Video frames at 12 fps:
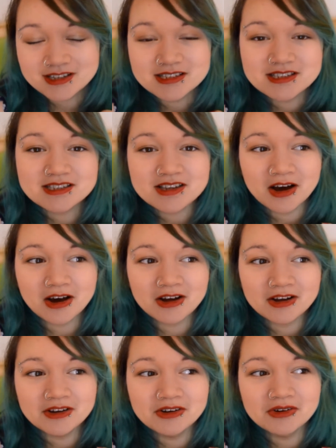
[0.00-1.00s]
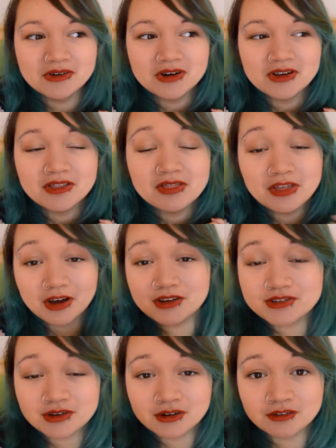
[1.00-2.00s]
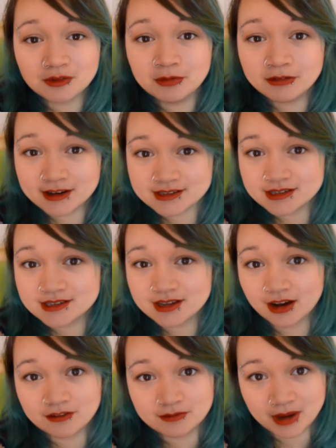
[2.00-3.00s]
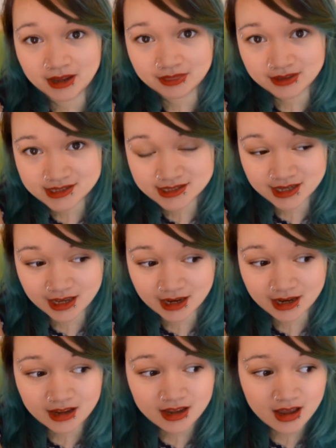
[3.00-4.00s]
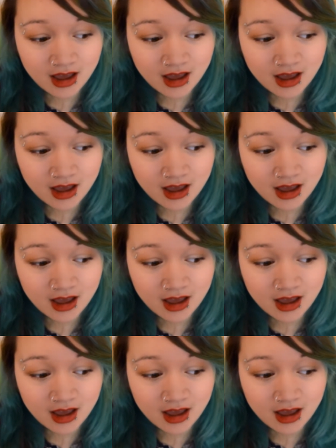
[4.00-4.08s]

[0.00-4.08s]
So those are all the presents I've made this year.